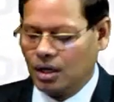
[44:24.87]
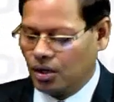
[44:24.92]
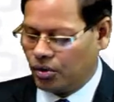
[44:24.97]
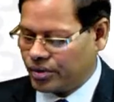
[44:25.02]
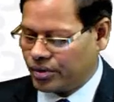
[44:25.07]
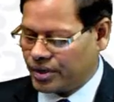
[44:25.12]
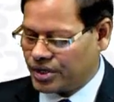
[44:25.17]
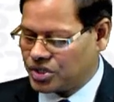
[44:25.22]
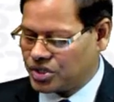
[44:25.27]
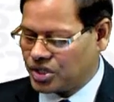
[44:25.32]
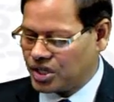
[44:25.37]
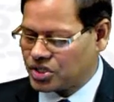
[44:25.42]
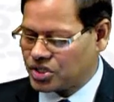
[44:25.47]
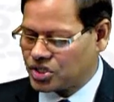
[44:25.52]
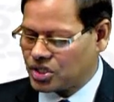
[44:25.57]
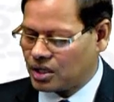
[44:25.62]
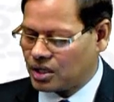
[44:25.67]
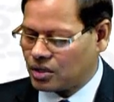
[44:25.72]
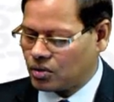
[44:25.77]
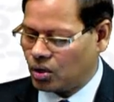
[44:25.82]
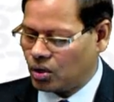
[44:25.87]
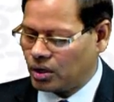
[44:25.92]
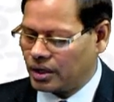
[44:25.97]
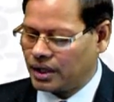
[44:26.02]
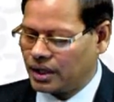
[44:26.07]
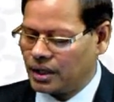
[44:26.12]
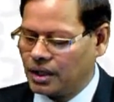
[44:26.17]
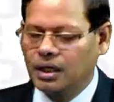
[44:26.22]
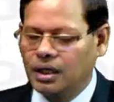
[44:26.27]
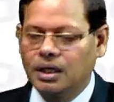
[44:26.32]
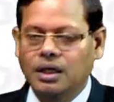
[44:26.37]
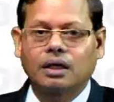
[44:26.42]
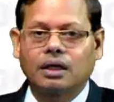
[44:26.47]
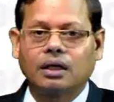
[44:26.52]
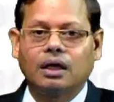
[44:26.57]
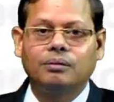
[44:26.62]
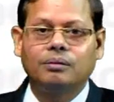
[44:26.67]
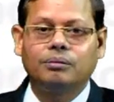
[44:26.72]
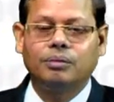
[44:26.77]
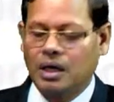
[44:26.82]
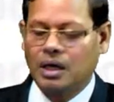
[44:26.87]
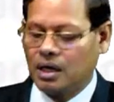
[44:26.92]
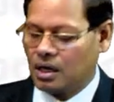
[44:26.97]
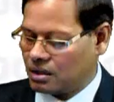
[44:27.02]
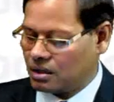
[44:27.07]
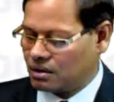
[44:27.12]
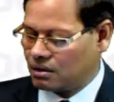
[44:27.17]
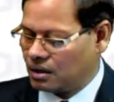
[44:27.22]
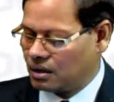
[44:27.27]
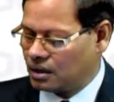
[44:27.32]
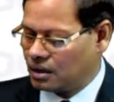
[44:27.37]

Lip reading: residential colony, club or